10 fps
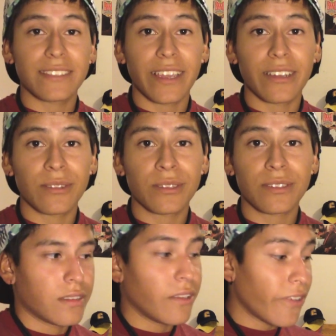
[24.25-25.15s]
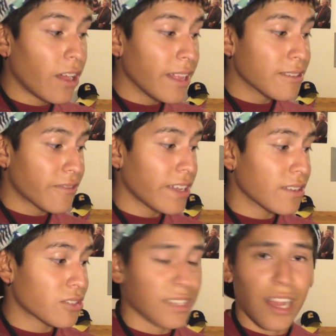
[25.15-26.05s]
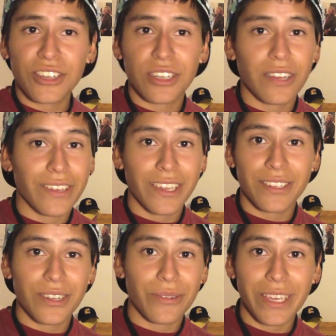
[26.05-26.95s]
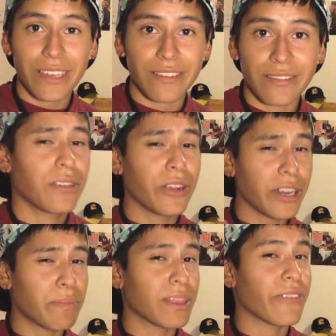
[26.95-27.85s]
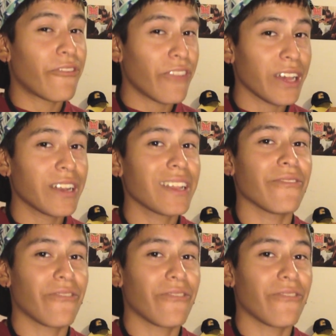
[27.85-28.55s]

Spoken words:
sales. And if all else fails, just auction off the kids you don't need. You're gonna put the fun in